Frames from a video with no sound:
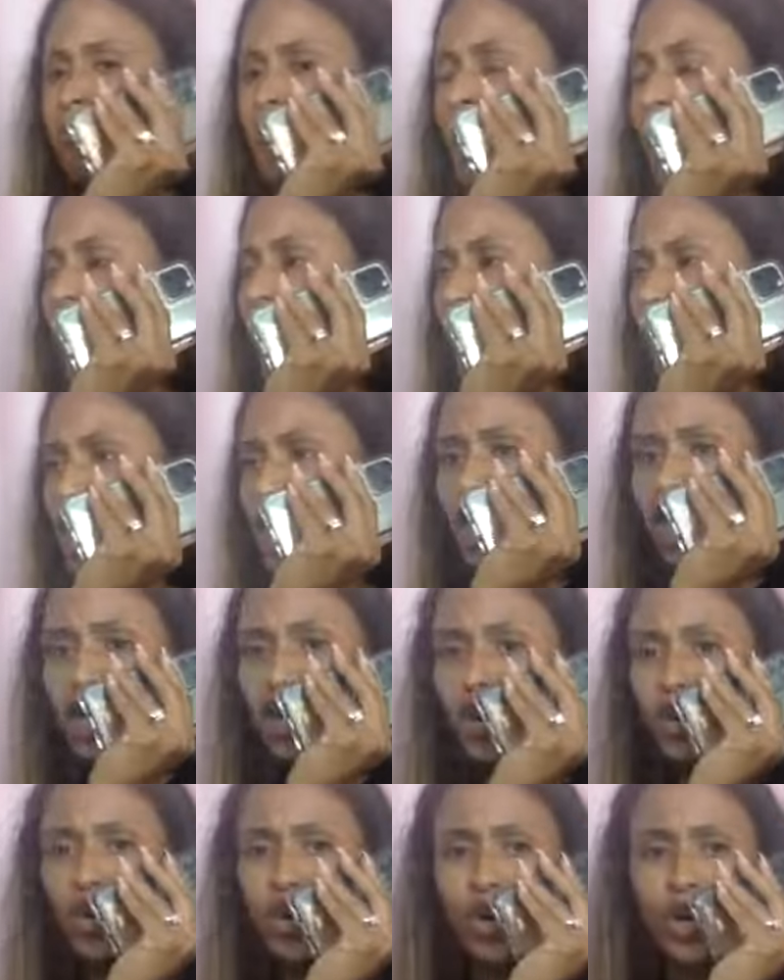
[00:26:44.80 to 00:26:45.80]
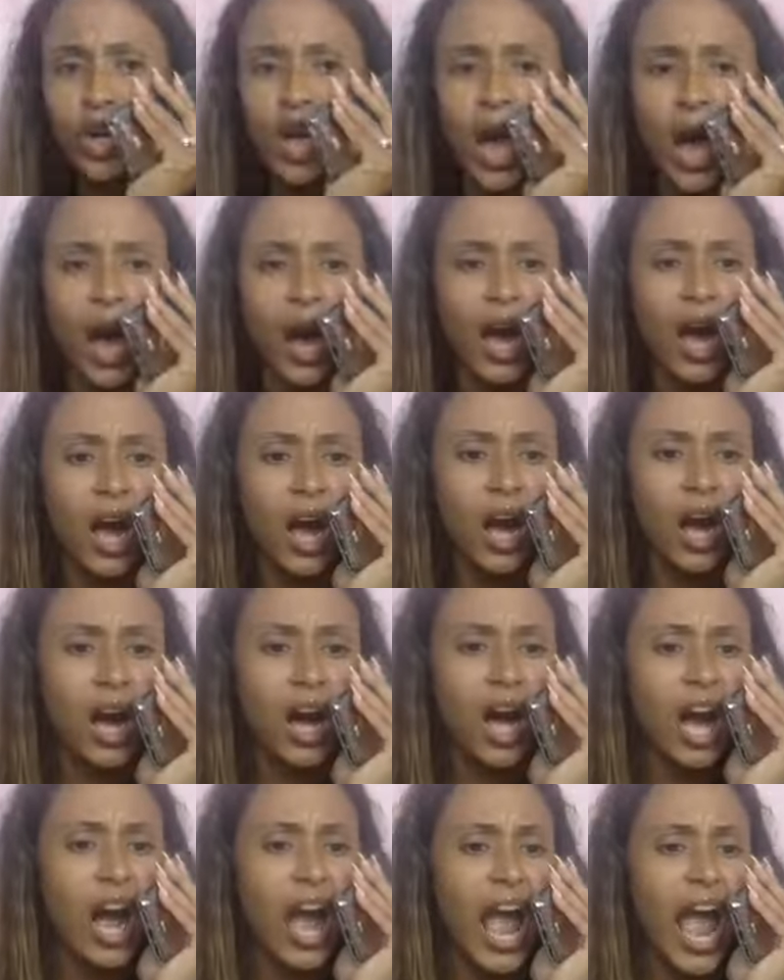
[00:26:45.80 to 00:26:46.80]
Hallelujah.
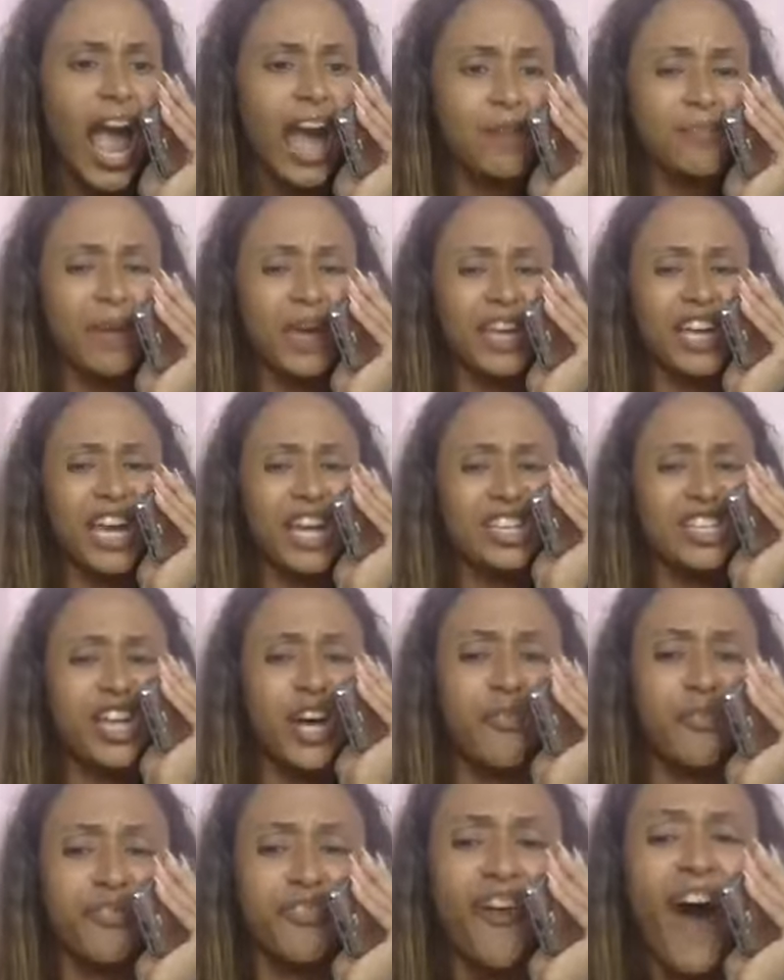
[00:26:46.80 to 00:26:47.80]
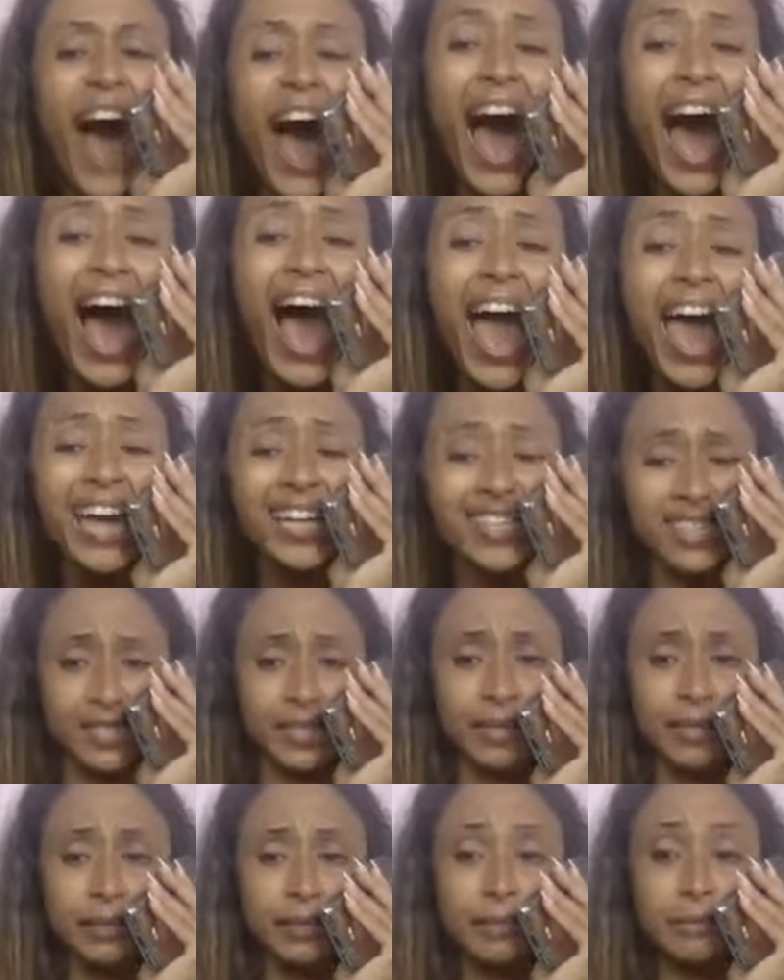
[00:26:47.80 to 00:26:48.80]
And begin to
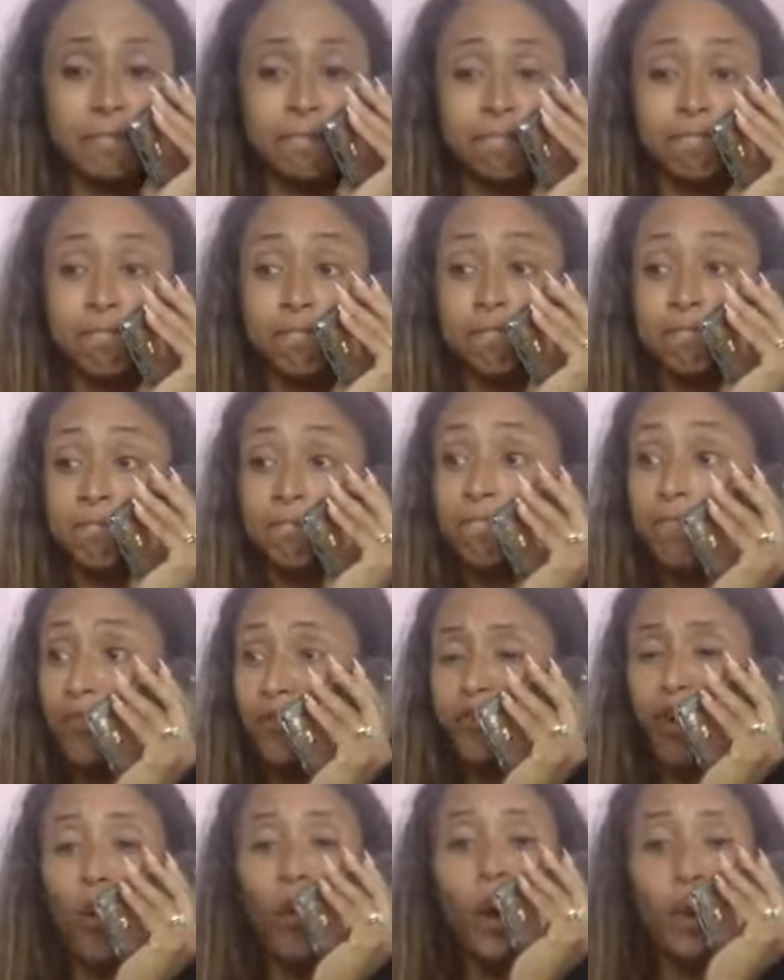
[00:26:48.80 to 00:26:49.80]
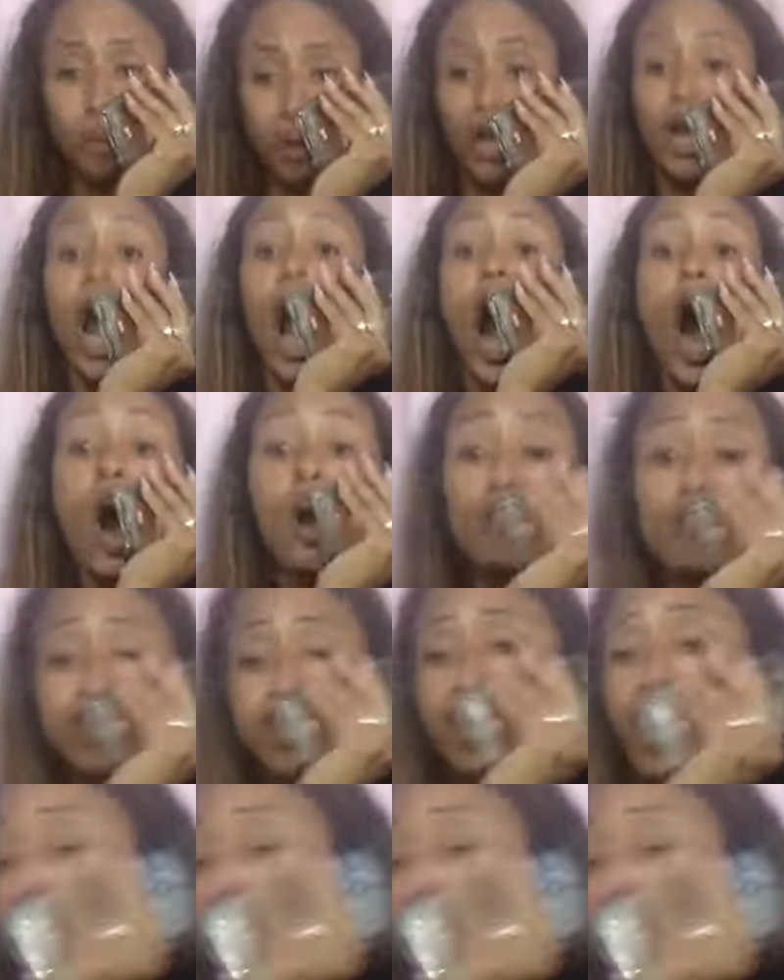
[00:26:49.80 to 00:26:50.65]
fight for what belongs to